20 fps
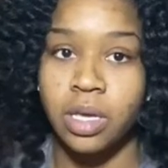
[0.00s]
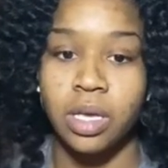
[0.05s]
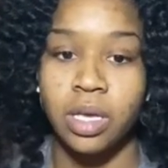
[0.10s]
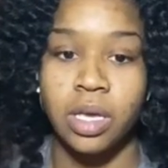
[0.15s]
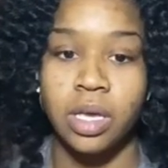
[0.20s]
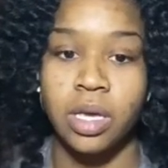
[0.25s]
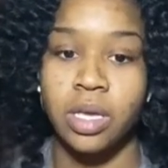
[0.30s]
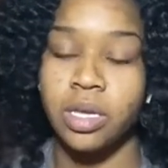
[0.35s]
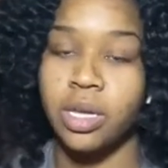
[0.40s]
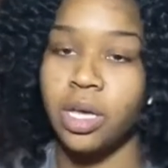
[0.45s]

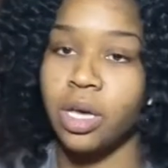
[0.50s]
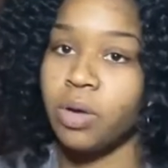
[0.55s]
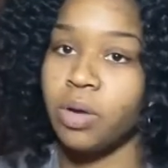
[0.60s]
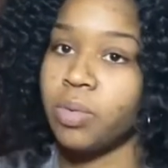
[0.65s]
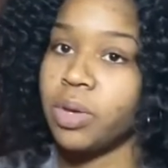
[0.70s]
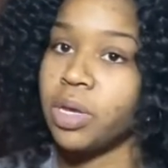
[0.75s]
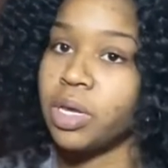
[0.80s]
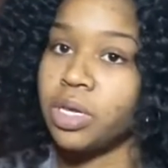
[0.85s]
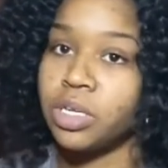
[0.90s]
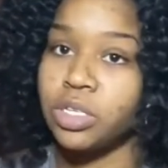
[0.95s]
he dealt
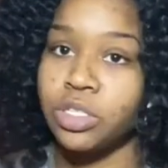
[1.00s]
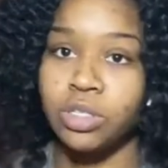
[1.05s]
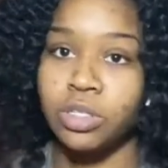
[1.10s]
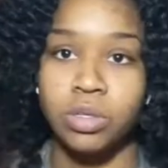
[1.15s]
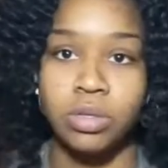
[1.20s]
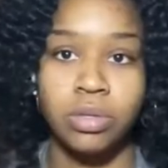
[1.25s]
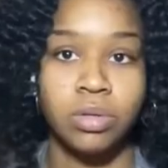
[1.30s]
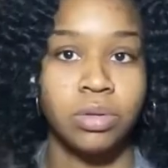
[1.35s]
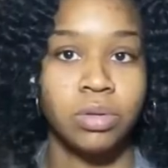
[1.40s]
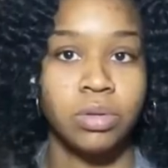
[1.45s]
with
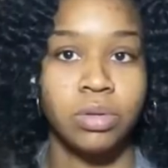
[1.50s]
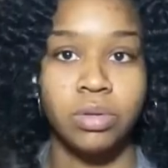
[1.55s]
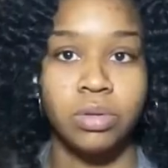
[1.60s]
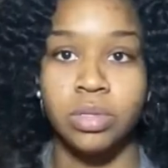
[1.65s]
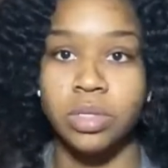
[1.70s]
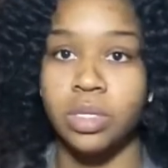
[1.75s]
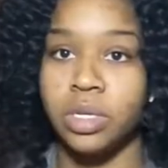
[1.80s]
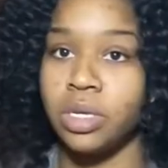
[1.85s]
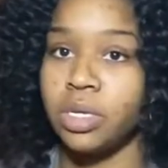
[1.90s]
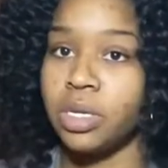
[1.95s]
issues,
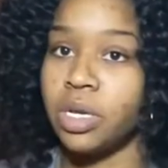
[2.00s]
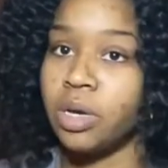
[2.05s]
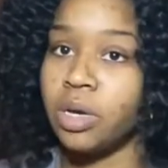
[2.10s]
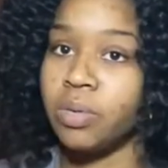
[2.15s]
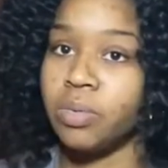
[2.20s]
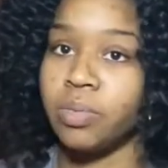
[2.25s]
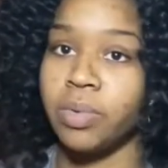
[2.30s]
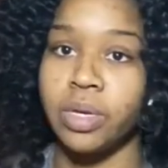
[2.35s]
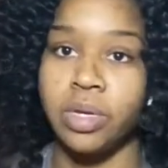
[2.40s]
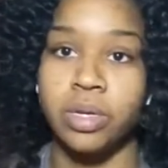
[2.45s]
he dealt
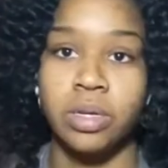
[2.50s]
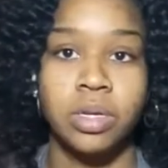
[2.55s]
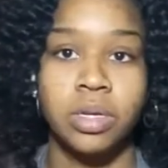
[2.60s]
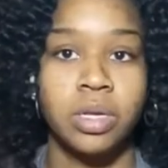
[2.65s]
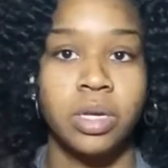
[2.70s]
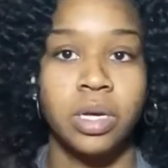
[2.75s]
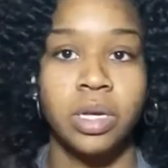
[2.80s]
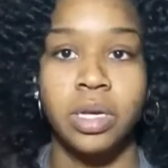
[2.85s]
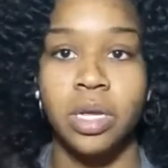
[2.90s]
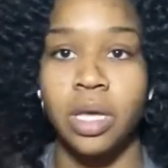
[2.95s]
with
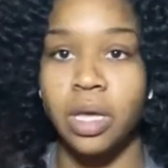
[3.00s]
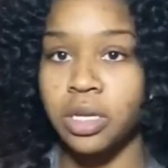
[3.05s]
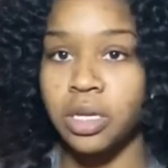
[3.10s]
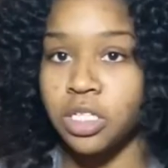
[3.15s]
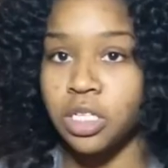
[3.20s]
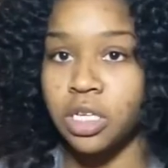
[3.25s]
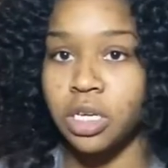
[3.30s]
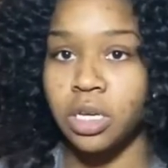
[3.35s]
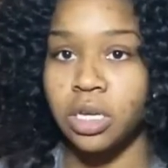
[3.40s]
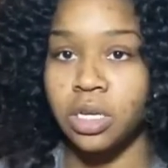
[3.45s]

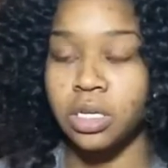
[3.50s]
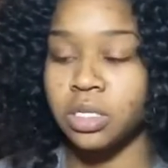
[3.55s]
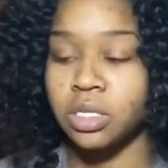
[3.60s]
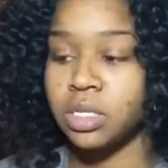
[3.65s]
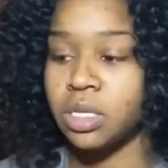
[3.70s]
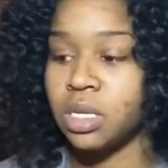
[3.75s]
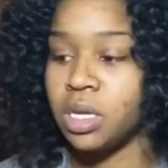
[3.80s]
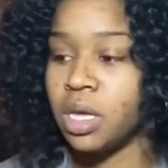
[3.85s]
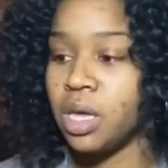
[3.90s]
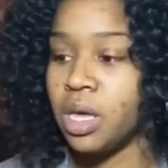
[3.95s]
addictions,
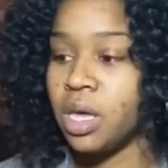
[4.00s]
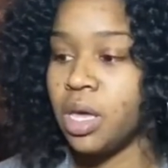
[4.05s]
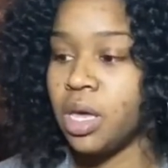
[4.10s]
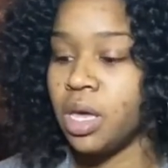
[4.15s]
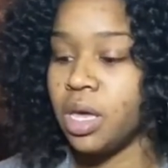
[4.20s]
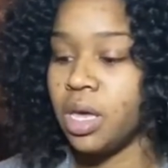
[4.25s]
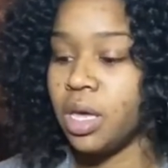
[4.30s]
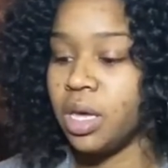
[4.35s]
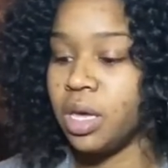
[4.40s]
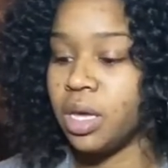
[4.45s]

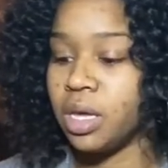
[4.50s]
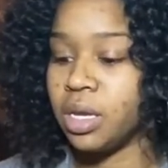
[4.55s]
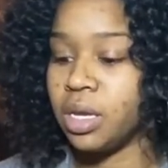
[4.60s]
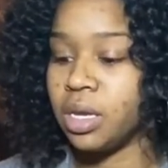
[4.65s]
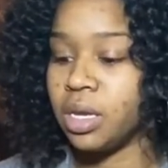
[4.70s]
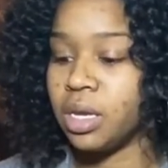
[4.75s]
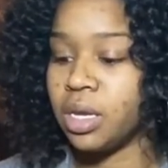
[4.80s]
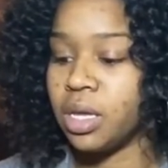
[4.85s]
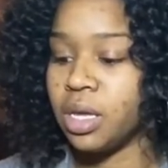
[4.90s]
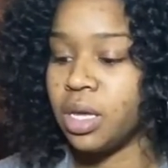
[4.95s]
and
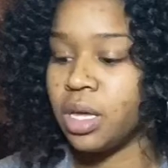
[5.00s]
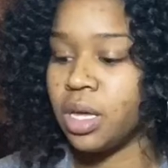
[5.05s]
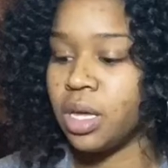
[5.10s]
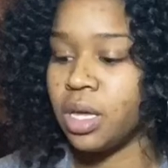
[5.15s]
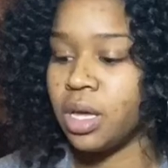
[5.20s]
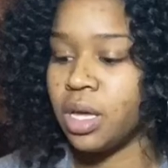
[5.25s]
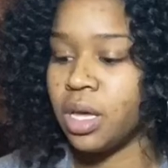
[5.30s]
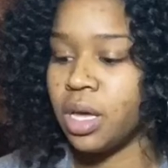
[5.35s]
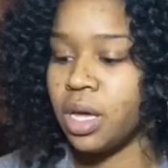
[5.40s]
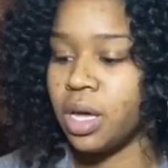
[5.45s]

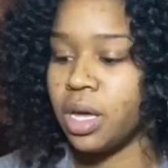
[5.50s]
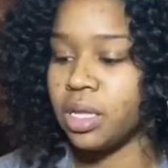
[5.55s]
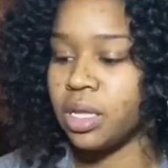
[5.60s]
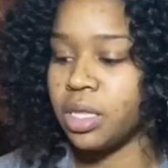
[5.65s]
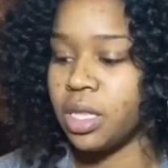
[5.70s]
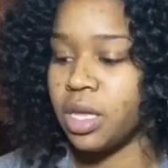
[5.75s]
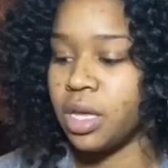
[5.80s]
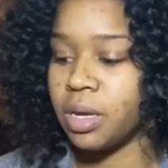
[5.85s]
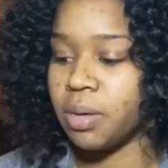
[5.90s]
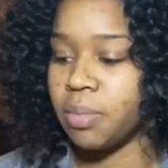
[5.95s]
I
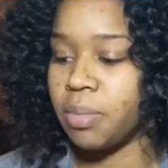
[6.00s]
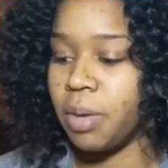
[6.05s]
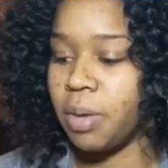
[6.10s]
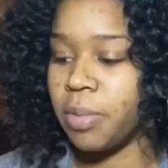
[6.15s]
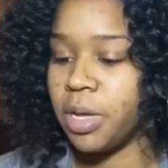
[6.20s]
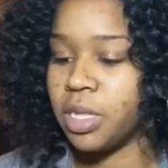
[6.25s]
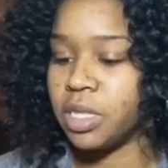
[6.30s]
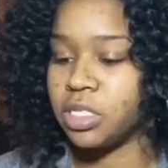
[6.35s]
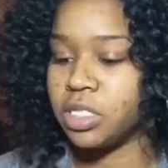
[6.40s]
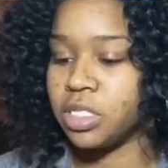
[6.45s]
think my
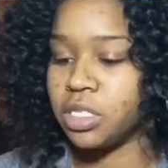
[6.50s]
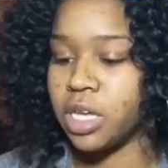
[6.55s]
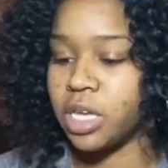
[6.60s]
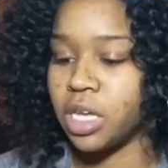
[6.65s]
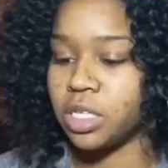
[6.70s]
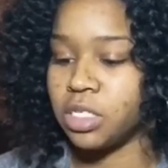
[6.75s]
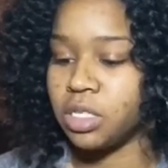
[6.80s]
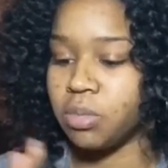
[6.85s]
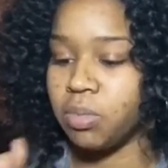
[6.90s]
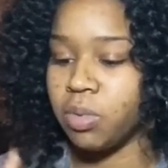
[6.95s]
mother just got
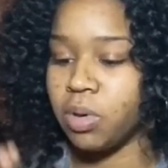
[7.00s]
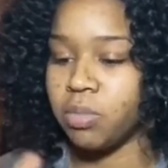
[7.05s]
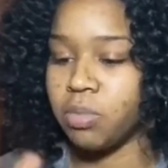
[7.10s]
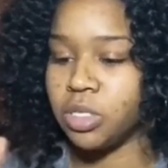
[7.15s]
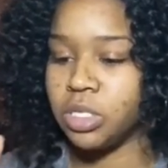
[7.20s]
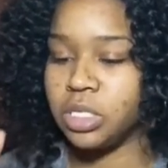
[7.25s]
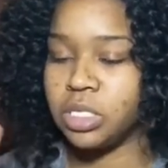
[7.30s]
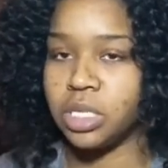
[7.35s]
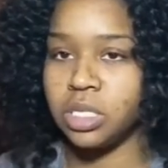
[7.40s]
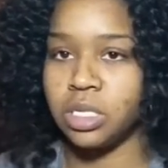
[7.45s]
to the point where
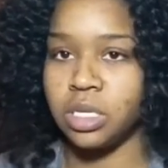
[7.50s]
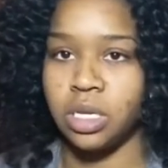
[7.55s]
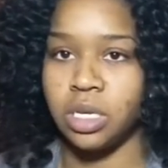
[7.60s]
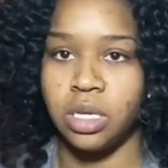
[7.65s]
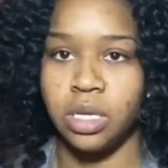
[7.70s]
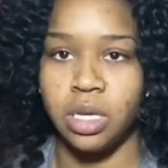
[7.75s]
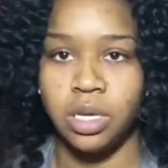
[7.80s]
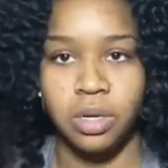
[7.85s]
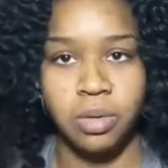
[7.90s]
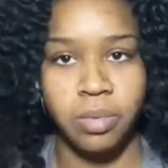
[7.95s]
she just couldn't
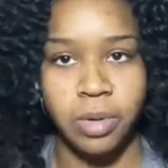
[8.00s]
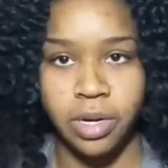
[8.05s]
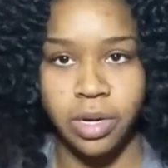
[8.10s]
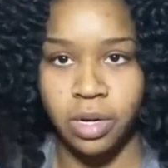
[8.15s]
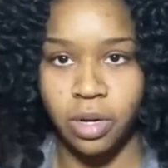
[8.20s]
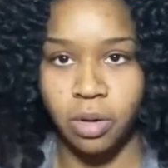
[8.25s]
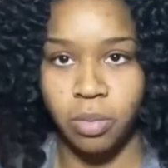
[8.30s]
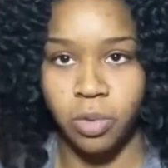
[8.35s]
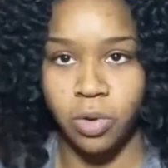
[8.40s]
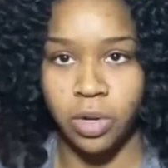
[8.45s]
deal with it
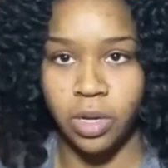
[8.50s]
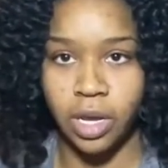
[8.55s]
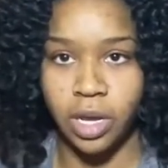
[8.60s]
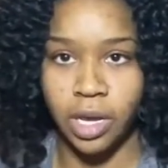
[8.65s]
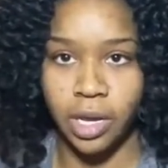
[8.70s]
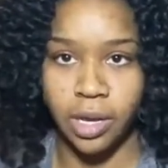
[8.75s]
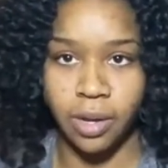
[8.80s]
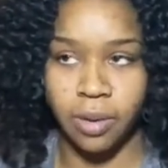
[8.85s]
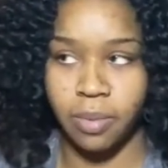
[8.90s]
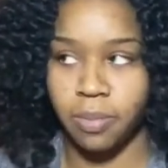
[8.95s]
no more.
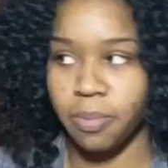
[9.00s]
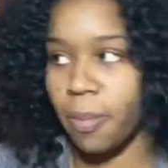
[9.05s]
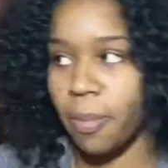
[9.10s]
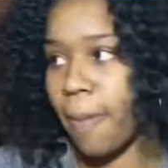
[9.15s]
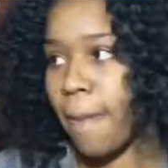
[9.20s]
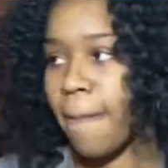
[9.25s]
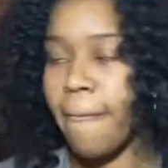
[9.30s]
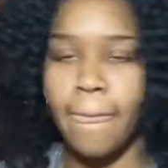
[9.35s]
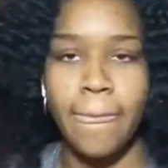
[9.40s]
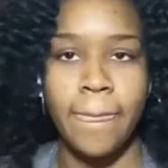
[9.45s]
Like,
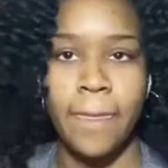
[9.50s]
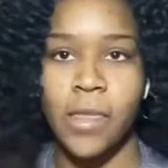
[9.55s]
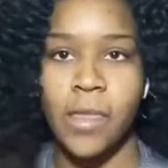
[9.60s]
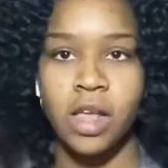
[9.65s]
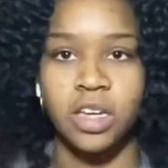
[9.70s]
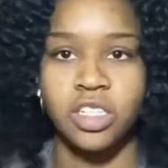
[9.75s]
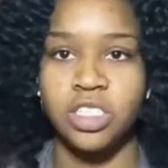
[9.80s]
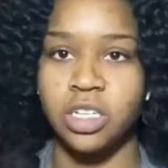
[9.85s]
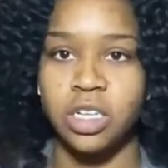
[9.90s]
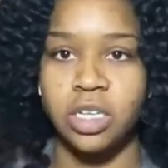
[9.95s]

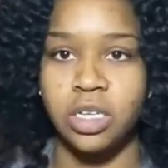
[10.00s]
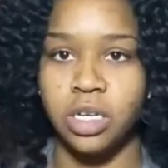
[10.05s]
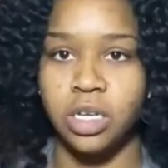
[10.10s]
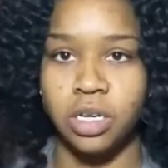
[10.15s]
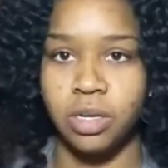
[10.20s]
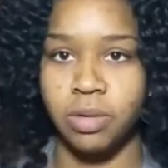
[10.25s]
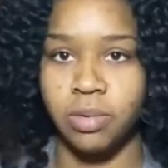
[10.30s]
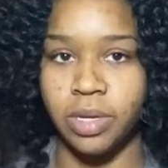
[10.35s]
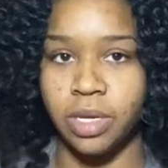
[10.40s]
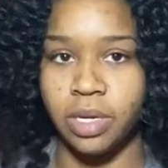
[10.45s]
she couldn't
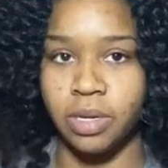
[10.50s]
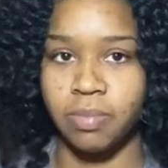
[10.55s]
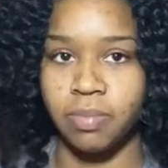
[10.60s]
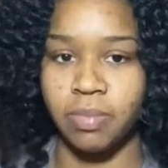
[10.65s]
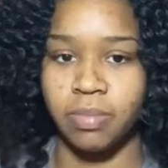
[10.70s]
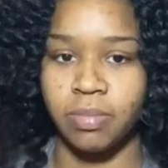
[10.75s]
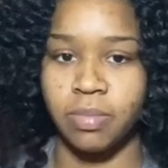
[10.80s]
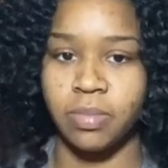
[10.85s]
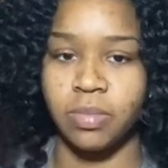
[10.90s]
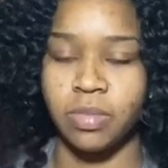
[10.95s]
deal with it.
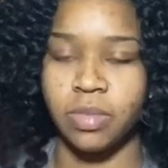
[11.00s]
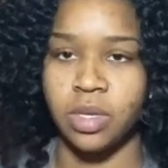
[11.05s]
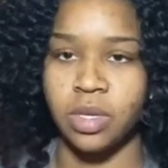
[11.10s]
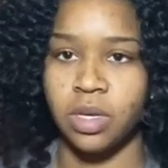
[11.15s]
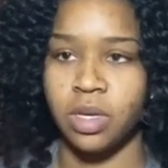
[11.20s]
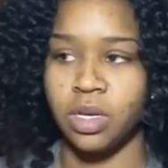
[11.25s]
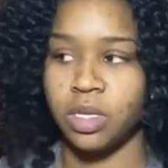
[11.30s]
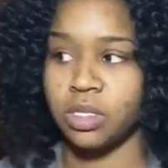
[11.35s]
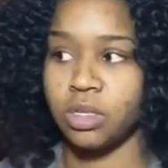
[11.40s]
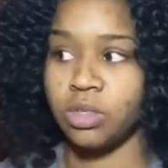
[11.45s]

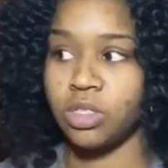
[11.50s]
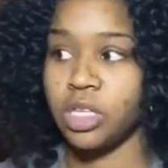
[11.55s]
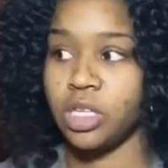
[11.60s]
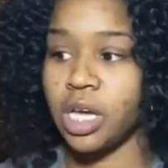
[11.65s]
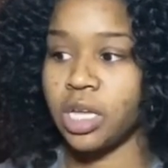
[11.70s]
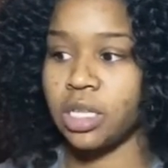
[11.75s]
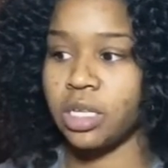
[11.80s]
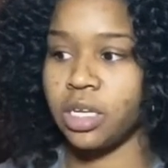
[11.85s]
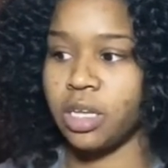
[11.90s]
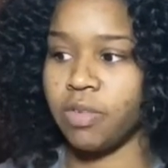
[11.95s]
So she
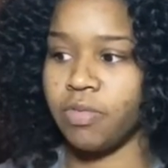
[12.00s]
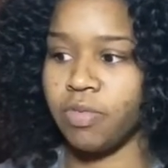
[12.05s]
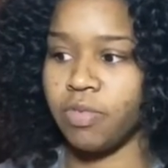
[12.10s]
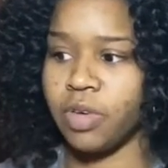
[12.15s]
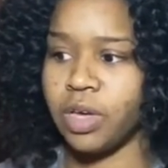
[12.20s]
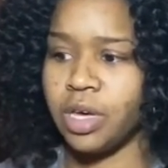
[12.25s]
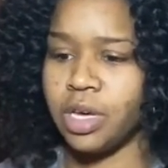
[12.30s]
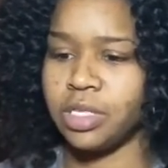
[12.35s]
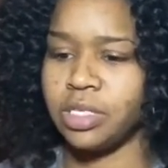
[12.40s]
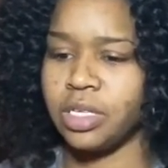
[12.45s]
got to living for
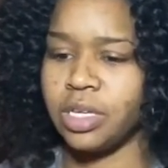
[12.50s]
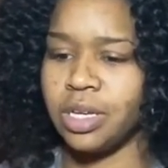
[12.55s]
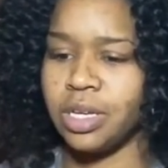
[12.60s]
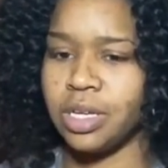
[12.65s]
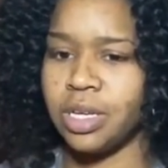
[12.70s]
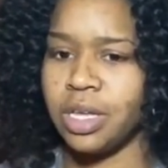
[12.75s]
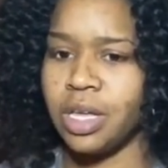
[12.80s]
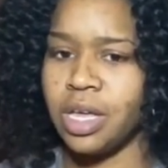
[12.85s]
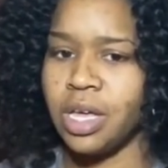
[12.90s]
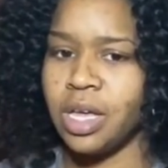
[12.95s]
us. And
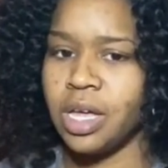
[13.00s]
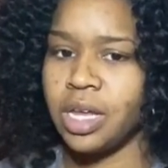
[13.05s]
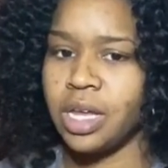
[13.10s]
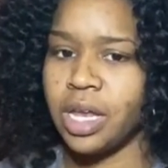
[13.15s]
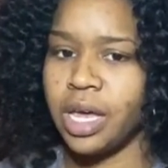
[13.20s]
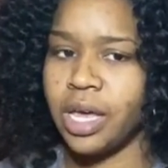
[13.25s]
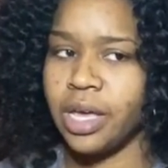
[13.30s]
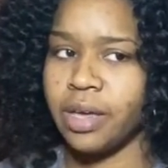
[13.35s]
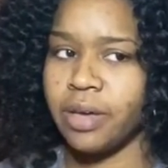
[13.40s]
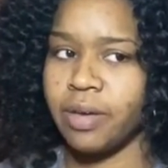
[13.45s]

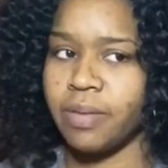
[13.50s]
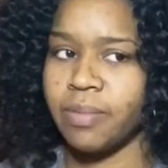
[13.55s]
like,